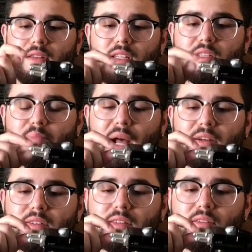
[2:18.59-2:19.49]
these
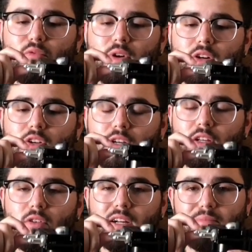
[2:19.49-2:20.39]
spouts where you're gonna
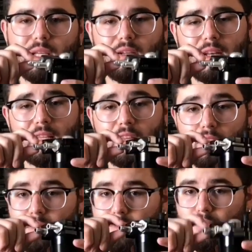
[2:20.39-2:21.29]
go ahead and be connecting
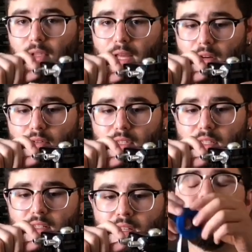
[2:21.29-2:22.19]
your fuel line hoses.